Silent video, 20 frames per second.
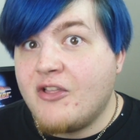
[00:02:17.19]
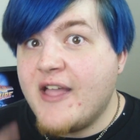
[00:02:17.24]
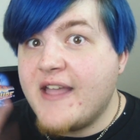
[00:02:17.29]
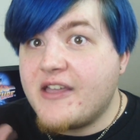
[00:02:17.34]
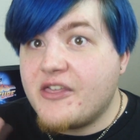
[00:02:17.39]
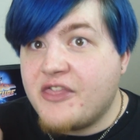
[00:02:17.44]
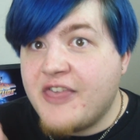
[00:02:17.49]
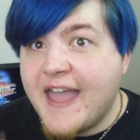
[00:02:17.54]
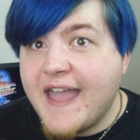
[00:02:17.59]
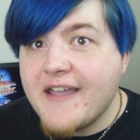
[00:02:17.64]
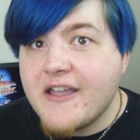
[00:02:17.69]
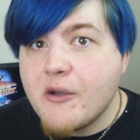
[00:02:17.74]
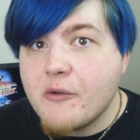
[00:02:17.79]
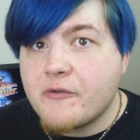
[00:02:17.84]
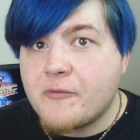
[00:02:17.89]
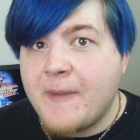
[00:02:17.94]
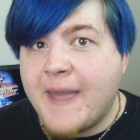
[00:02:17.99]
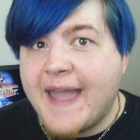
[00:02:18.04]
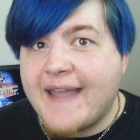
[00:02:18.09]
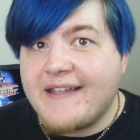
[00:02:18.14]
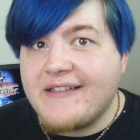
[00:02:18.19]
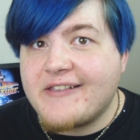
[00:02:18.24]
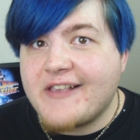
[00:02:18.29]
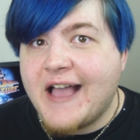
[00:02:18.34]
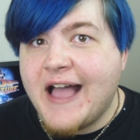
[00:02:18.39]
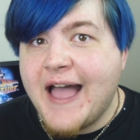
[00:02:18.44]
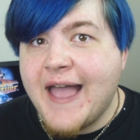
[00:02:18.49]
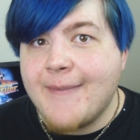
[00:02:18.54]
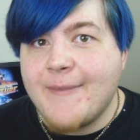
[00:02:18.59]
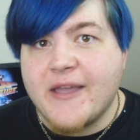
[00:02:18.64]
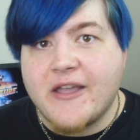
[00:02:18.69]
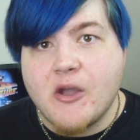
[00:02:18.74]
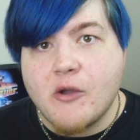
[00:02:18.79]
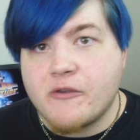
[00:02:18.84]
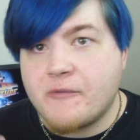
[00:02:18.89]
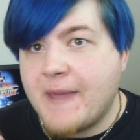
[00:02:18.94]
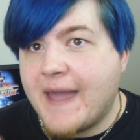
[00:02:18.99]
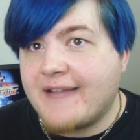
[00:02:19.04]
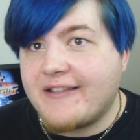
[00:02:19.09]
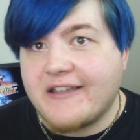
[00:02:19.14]
Link then goes back in time and
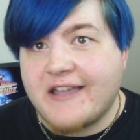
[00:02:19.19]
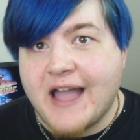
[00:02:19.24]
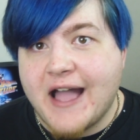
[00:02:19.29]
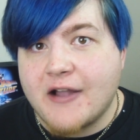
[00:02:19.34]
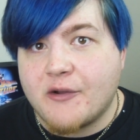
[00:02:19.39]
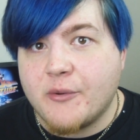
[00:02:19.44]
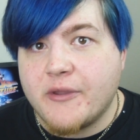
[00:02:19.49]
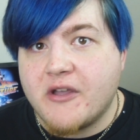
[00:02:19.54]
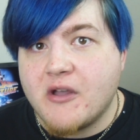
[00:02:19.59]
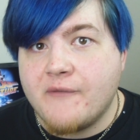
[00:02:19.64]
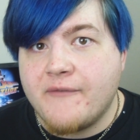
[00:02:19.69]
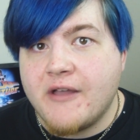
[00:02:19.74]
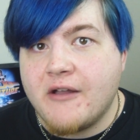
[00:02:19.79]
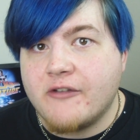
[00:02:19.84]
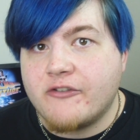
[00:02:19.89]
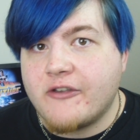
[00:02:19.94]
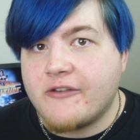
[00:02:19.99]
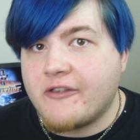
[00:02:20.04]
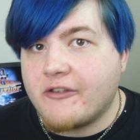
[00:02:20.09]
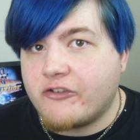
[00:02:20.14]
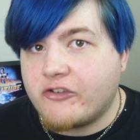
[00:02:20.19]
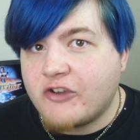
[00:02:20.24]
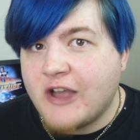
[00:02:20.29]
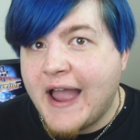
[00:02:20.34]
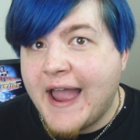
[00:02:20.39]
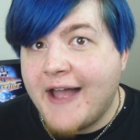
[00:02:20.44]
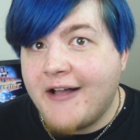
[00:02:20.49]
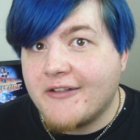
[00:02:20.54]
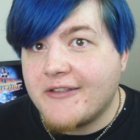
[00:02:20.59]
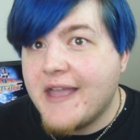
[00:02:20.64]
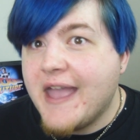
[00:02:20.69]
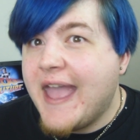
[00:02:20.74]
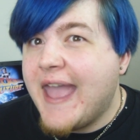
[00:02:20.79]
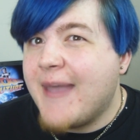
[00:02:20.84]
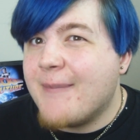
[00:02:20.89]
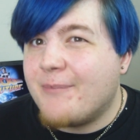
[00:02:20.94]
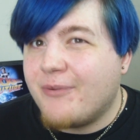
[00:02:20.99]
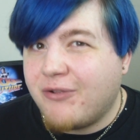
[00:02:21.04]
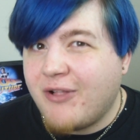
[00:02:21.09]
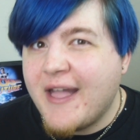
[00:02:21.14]
goes back to Kakariko Village as a child
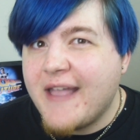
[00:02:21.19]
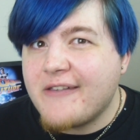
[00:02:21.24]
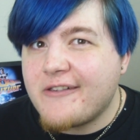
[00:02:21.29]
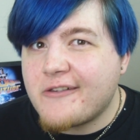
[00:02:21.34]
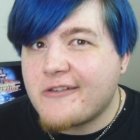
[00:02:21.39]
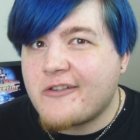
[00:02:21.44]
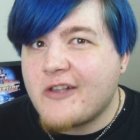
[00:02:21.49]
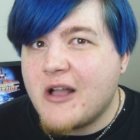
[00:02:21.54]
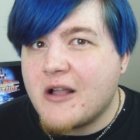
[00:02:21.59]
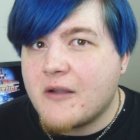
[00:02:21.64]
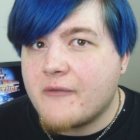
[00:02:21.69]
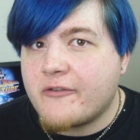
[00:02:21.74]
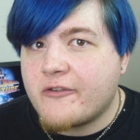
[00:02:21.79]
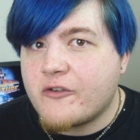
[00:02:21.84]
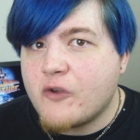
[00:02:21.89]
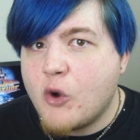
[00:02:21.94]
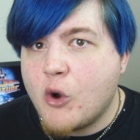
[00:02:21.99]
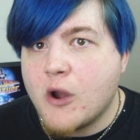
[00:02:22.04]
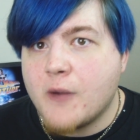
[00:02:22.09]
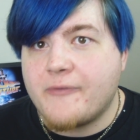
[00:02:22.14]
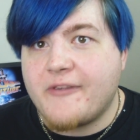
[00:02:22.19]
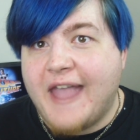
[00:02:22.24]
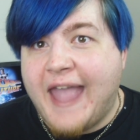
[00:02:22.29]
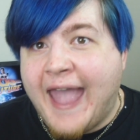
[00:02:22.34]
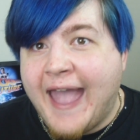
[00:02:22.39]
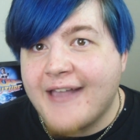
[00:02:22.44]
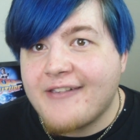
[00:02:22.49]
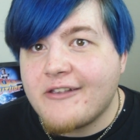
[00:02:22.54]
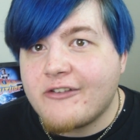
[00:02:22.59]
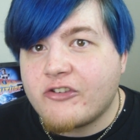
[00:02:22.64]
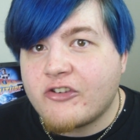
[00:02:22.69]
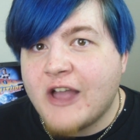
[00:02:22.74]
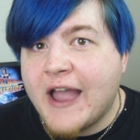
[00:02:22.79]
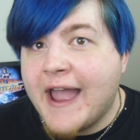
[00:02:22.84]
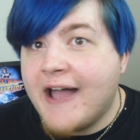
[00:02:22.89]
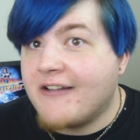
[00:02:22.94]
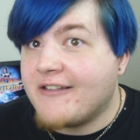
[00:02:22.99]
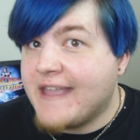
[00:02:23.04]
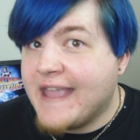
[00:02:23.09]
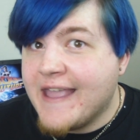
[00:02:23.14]
and plays the Song of Storms as a
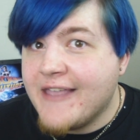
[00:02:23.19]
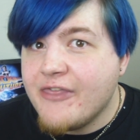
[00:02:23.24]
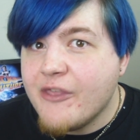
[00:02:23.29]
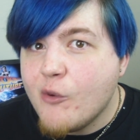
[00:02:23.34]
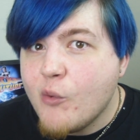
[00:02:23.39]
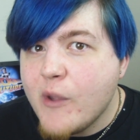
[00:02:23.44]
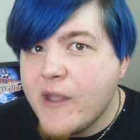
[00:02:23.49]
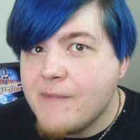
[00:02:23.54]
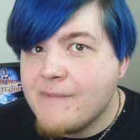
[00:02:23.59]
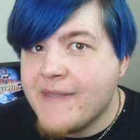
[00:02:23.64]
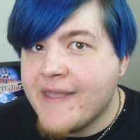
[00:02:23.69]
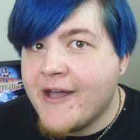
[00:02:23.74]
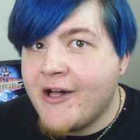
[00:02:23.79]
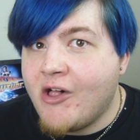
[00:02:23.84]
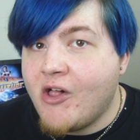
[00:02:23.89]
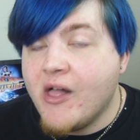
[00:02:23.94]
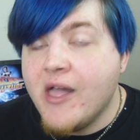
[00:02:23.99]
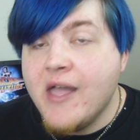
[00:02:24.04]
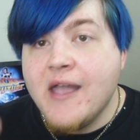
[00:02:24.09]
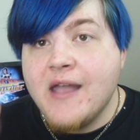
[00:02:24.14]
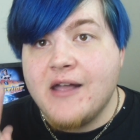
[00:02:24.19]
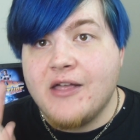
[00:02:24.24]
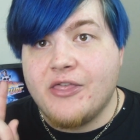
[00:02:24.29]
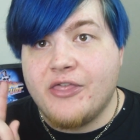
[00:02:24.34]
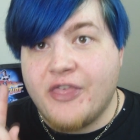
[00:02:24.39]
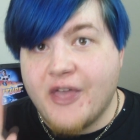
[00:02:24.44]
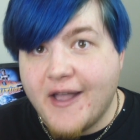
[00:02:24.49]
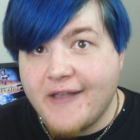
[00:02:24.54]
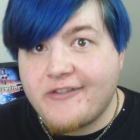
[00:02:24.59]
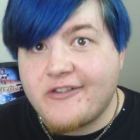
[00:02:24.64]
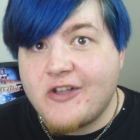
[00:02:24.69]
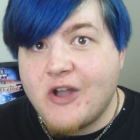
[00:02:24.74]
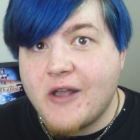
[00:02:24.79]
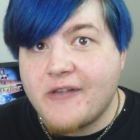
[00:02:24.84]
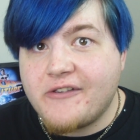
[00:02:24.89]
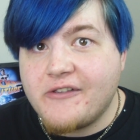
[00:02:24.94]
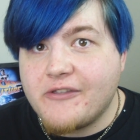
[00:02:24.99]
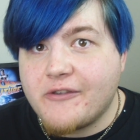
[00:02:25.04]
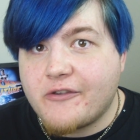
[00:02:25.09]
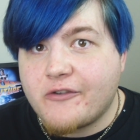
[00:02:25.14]
child in the windmill, thus
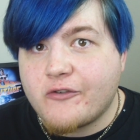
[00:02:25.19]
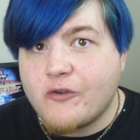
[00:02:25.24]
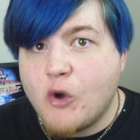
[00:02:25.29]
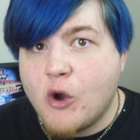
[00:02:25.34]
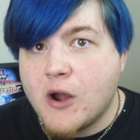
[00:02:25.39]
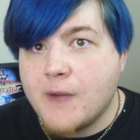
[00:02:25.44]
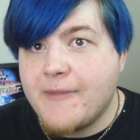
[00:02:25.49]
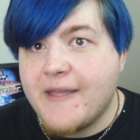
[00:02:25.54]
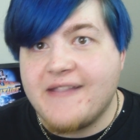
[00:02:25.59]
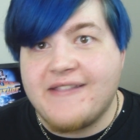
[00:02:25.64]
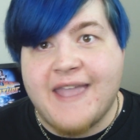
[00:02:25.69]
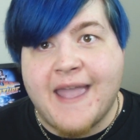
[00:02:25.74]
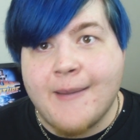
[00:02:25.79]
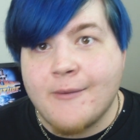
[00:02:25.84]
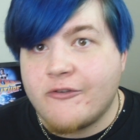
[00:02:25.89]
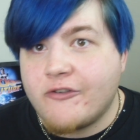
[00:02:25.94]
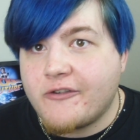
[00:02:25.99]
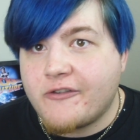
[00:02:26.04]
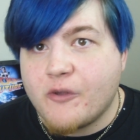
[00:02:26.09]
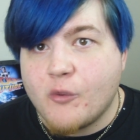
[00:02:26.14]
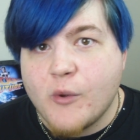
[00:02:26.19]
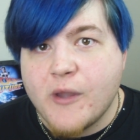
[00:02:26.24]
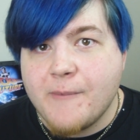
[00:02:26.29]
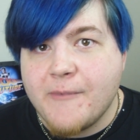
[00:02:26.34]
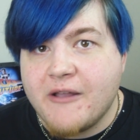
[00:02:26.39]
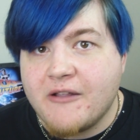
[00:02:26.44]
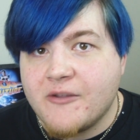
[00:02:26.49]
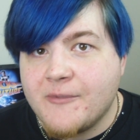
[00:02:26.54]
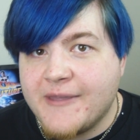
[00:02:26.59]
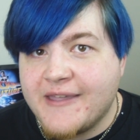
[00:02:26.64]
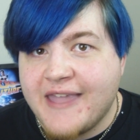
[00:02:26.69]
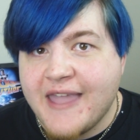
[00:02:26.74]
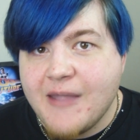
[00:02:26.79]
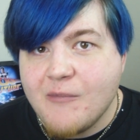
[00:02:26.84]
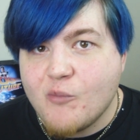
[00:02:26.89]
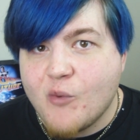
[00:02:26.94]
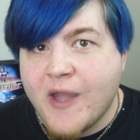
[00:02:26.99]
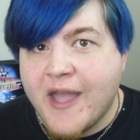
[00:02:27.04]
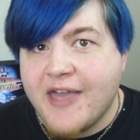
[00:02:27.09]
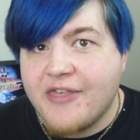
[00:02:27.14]
causing the storm that damages the windmill to
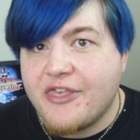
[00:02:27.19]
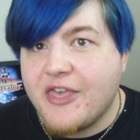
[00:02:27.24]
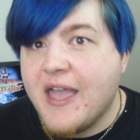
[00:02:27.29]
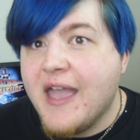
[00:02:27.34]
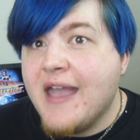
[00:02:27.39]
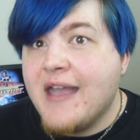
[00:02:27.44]
begin with,